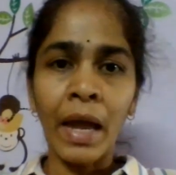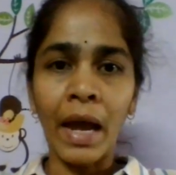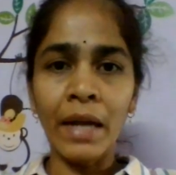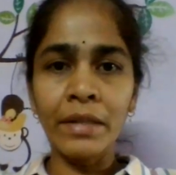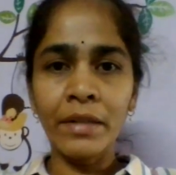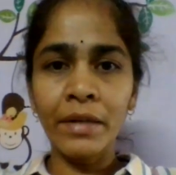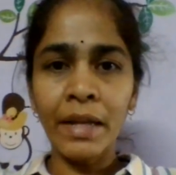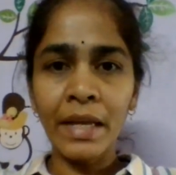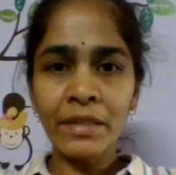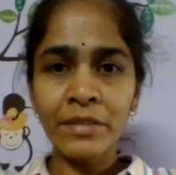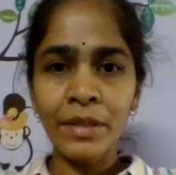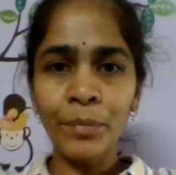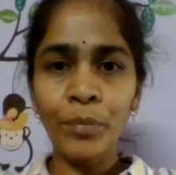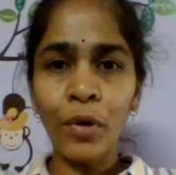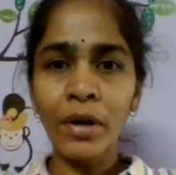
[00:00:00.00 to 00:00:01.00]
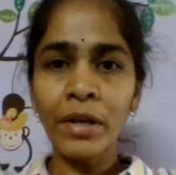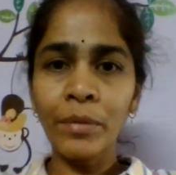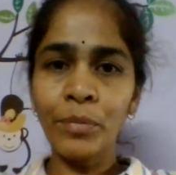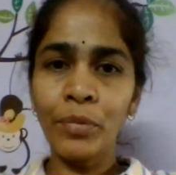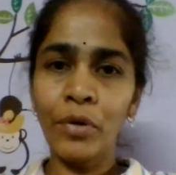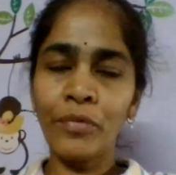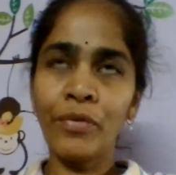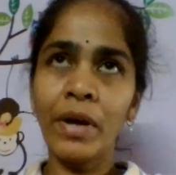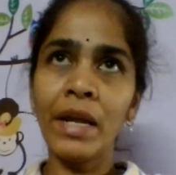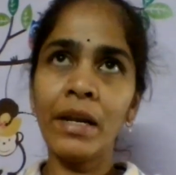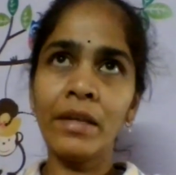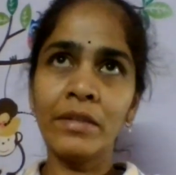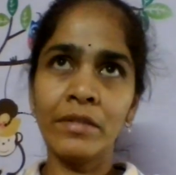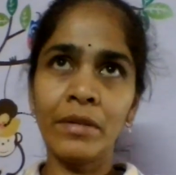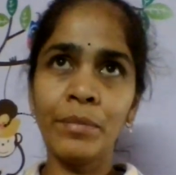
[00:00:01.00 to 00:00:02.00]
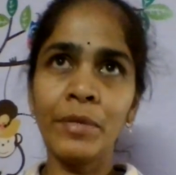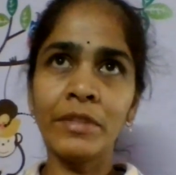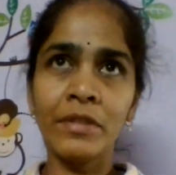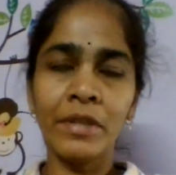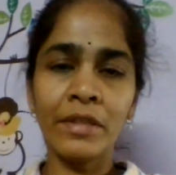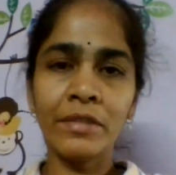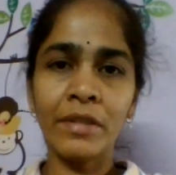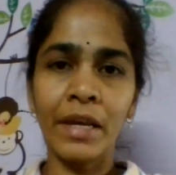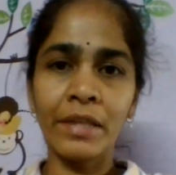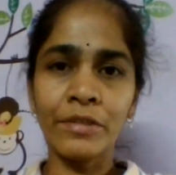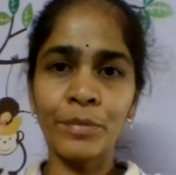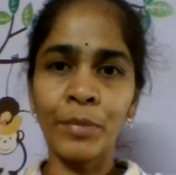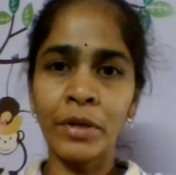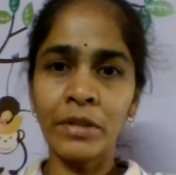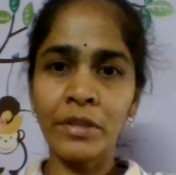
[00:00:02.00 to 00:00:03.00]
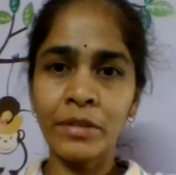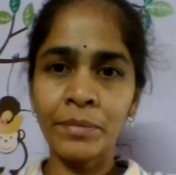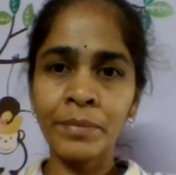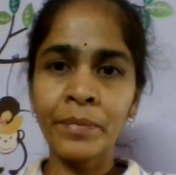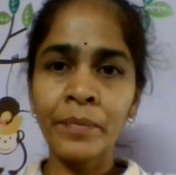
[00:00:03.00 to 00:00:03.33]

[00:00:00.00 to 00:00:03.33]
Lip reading: And the next important profile is the business expert.